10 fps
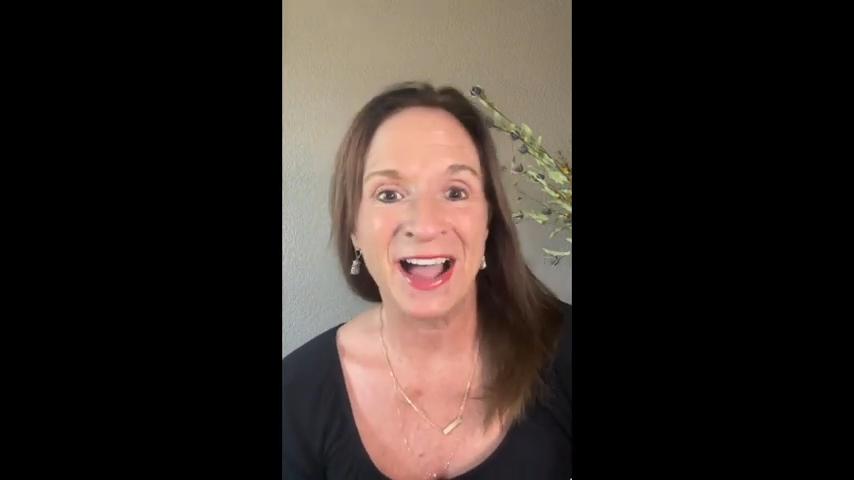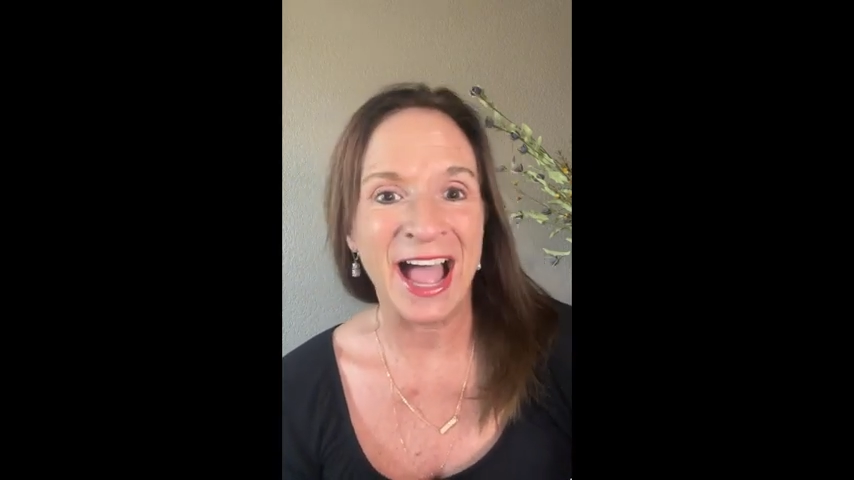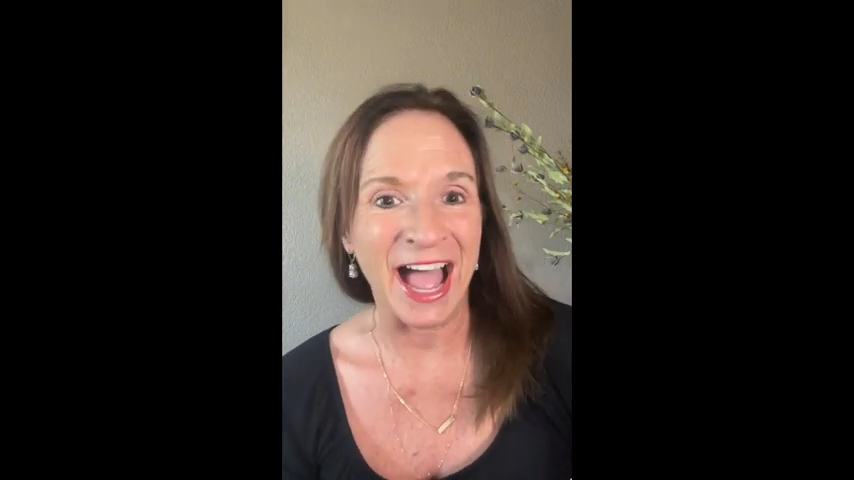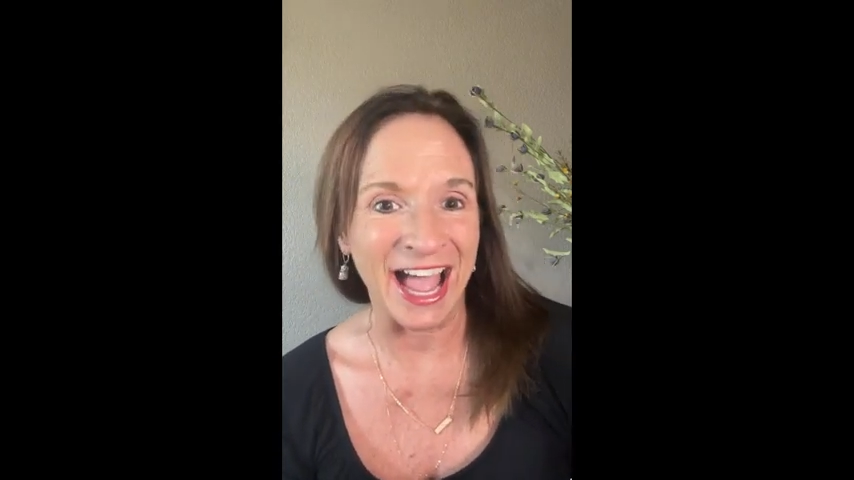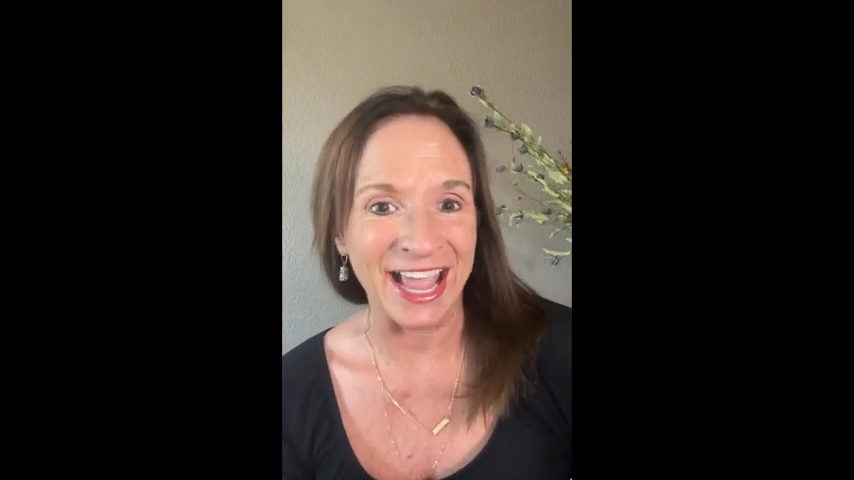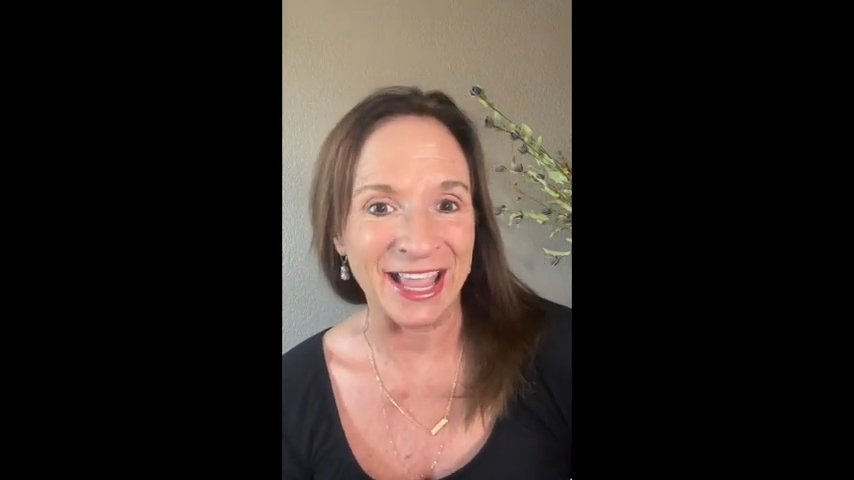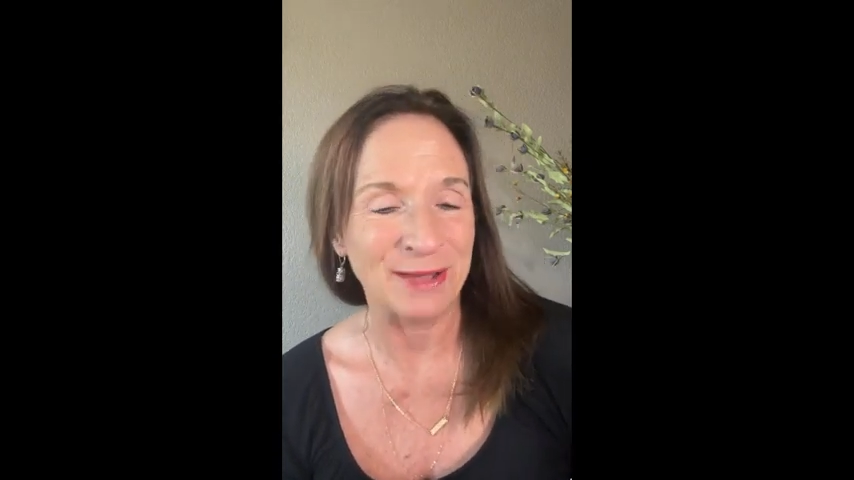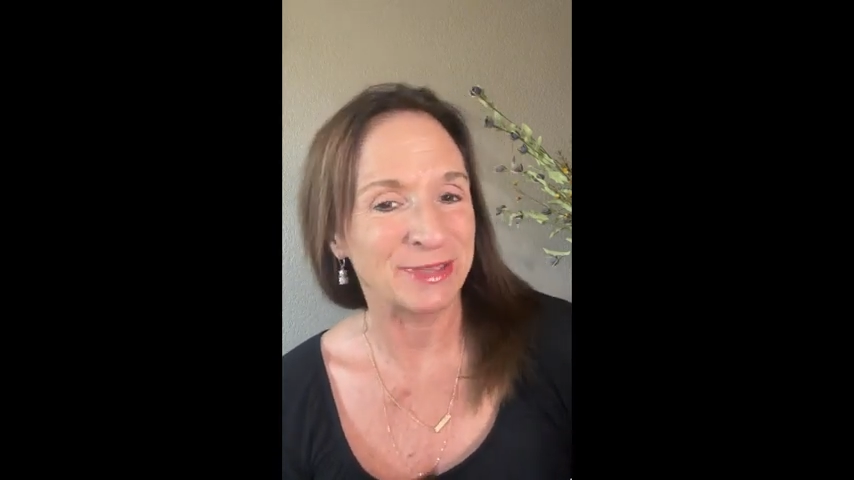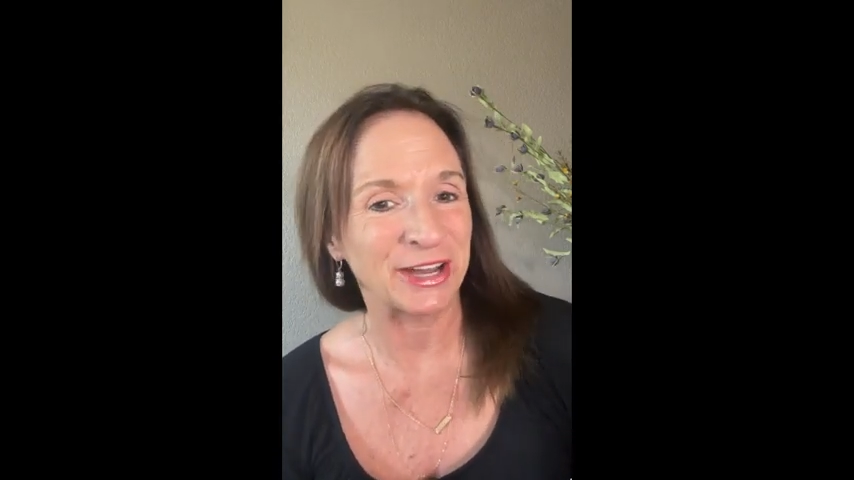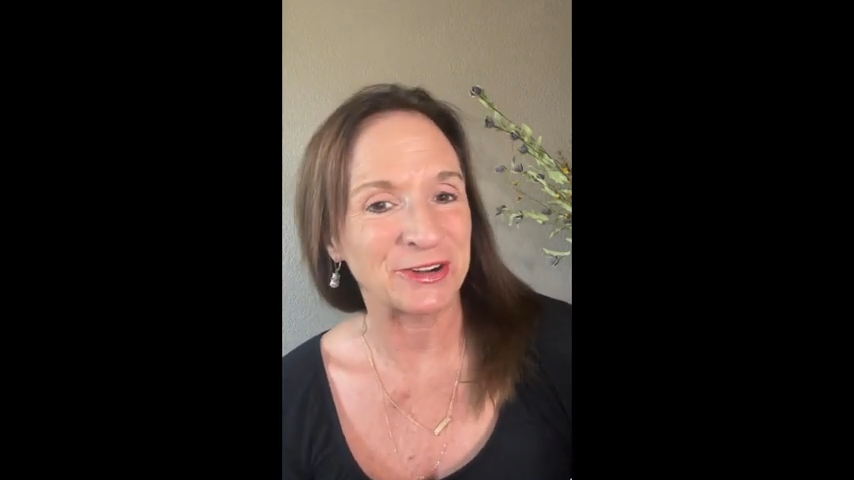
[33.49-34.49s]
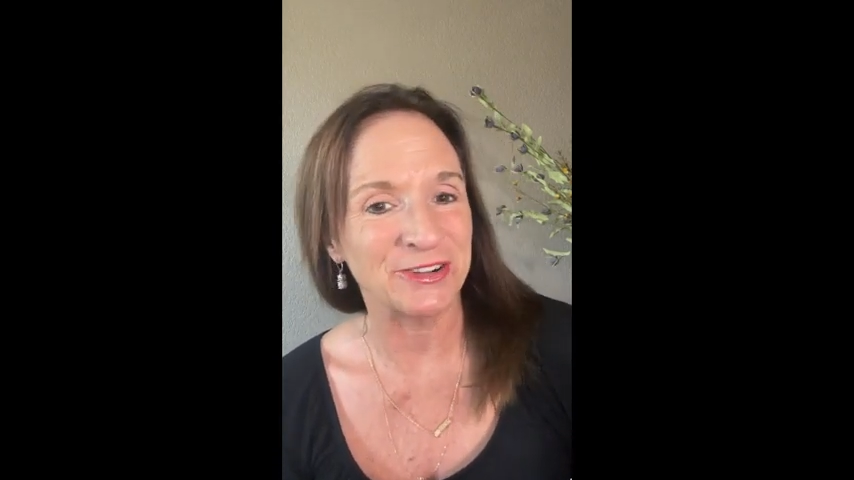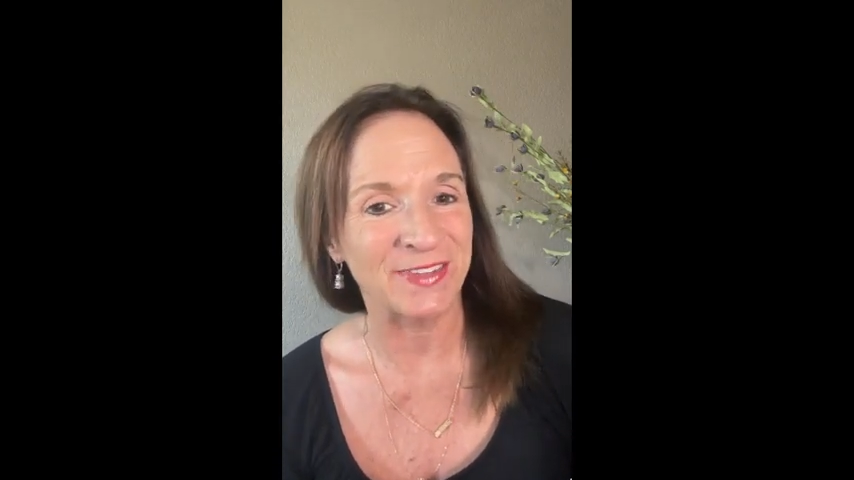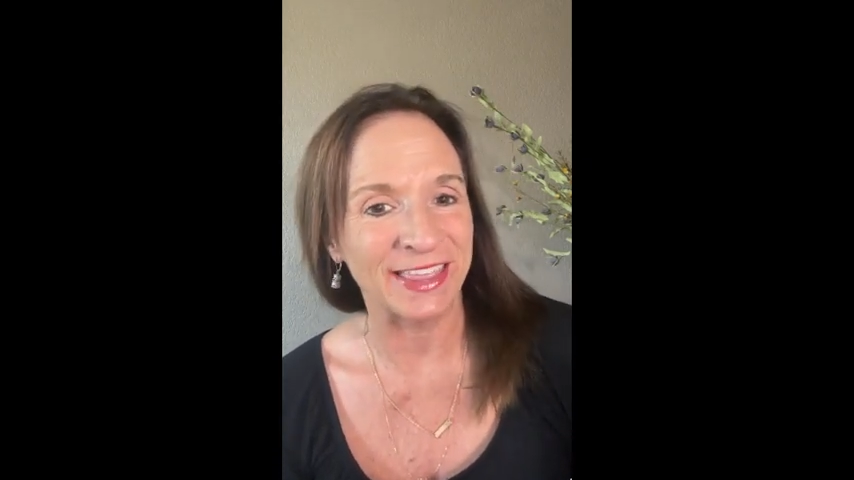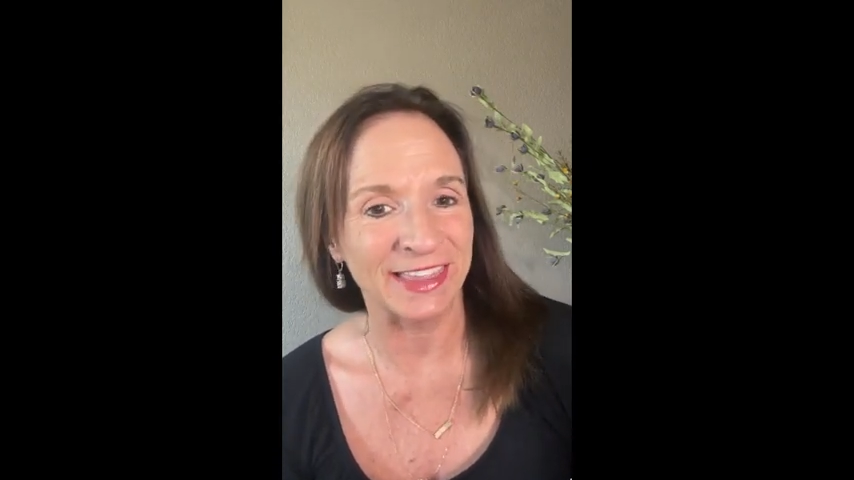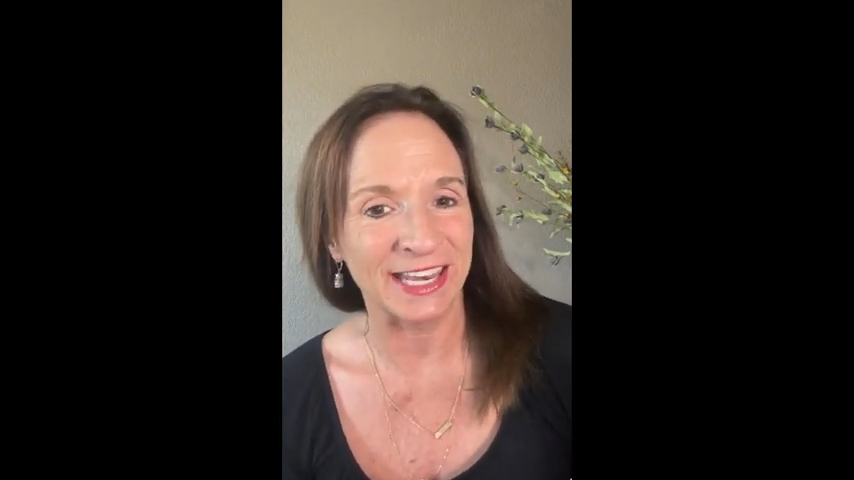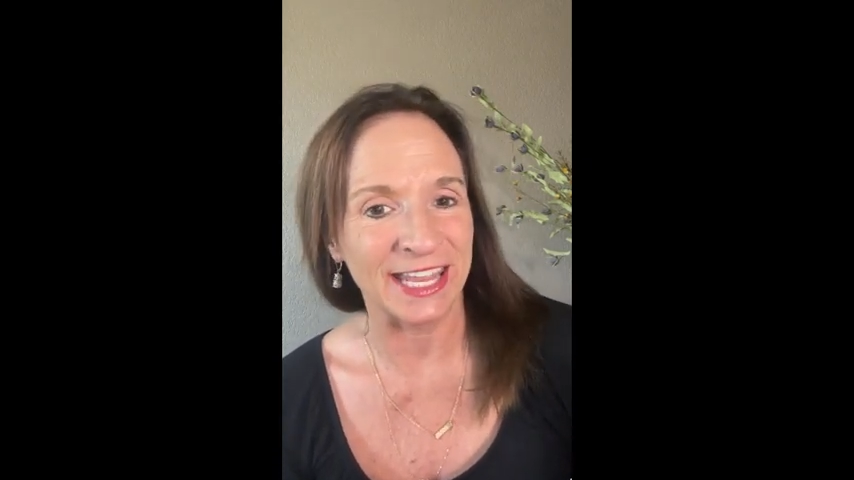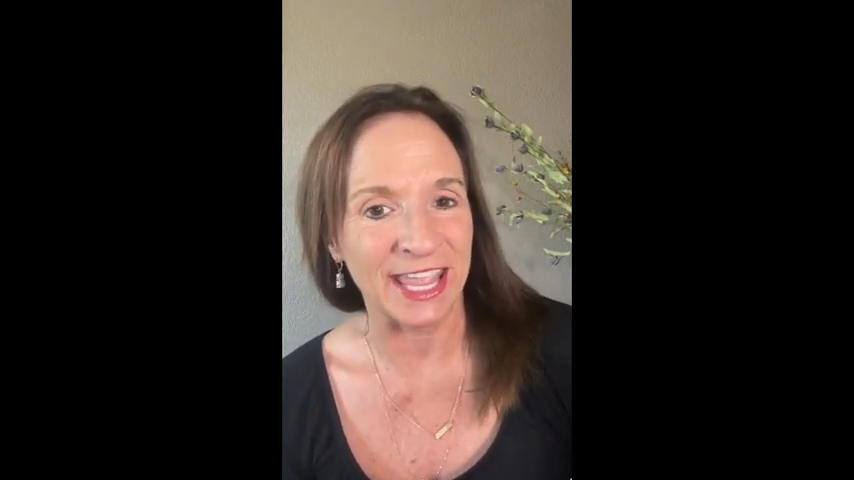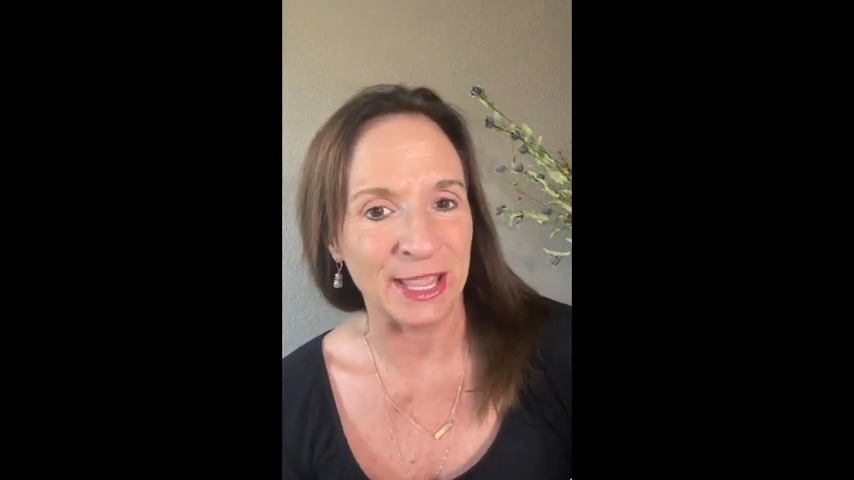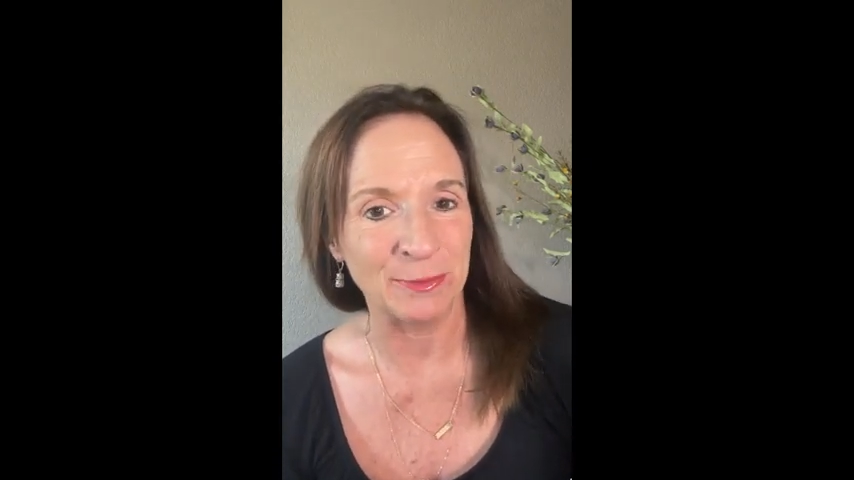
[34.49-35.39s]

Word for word: Hi, I'm Carol Vanlandingham